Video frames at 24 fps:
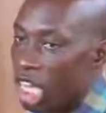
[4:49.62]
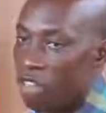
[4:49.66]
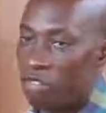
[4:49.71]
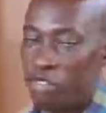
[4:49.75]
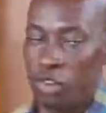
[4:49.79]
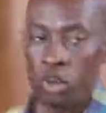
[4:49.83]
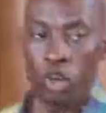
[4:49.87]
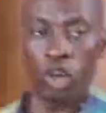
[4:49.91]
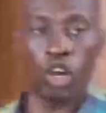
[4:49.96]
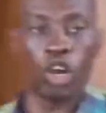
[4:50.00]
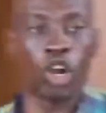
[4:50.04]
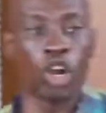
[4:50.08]

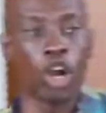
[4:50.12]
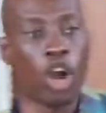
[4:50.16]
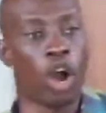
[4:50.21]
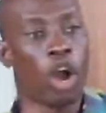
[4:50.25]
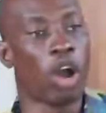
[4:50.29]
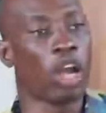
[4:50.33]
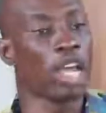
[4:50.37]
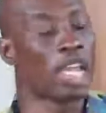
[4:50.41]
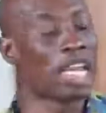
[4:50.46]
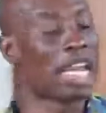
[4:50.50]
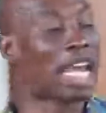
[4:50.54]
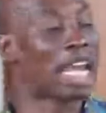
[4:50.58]
If you
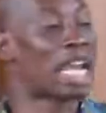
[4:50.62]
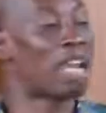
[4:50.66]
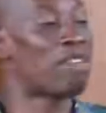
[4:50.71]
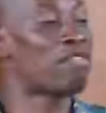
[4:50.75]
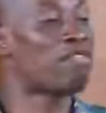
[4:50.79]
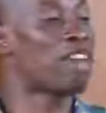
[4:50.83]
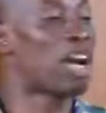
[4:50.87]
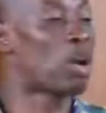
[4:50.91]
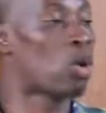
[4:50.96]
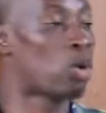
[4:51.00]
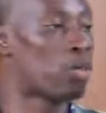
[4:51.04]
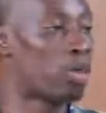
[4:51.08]
grow in an
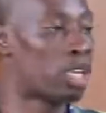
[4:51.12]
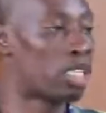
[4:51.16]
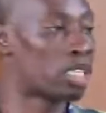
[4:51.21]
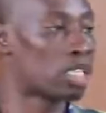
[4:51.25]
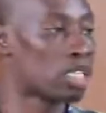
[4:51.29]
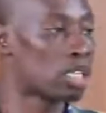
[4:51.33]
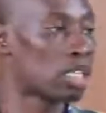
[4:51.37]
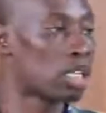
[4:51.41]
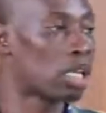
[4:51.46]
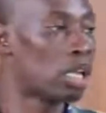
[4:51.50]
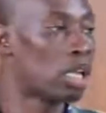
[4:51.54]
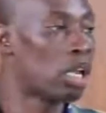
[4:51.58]

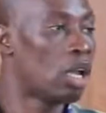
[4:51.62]
environment